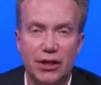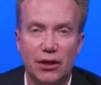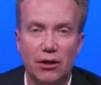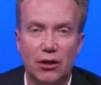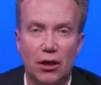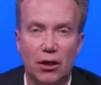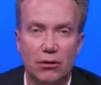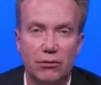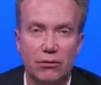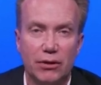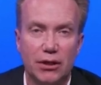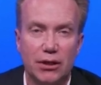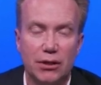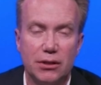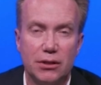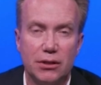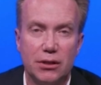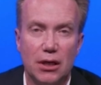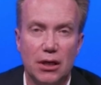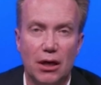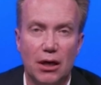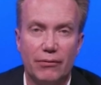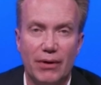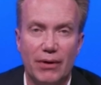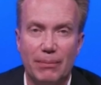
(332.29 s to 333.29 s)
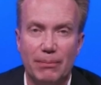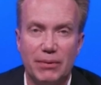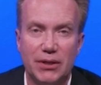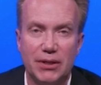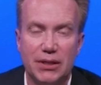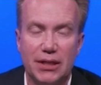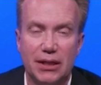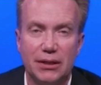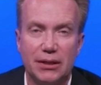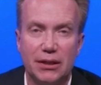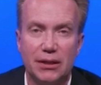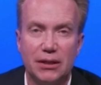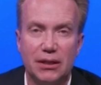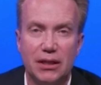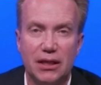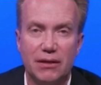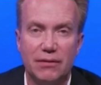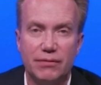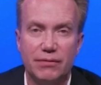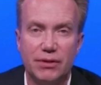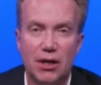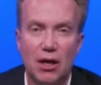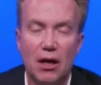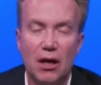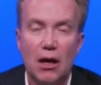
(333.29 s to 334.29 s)
and Congress uh,
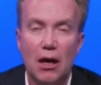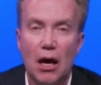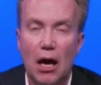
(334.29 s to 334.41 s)
representatives